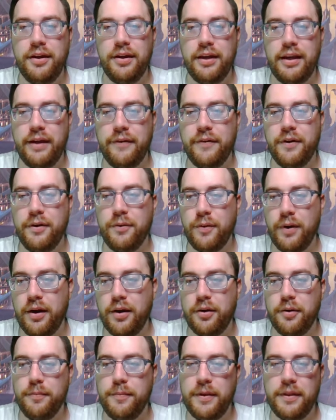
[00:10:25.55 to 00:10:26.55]
Every
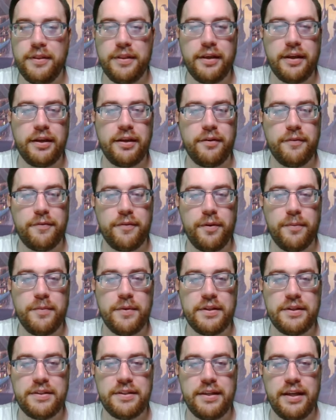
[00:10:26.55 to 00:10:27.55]
rare Mythic from the
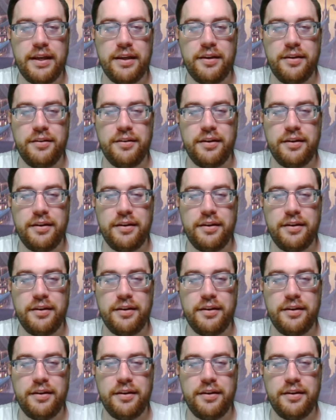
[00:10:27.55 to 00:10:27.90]
set